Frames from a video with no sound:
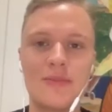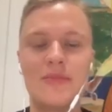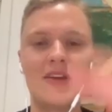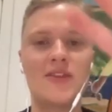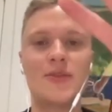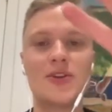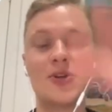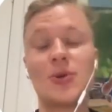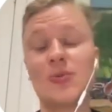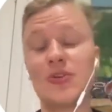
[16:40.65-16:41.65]
Thank you so much.
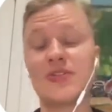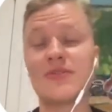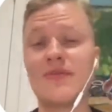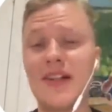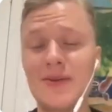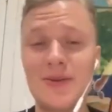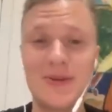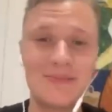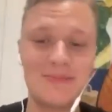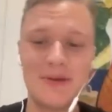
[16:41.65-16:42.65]
I hope you got some value
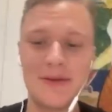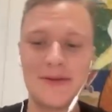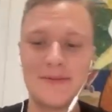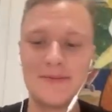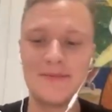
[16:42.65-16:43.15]
here. Bye-bye.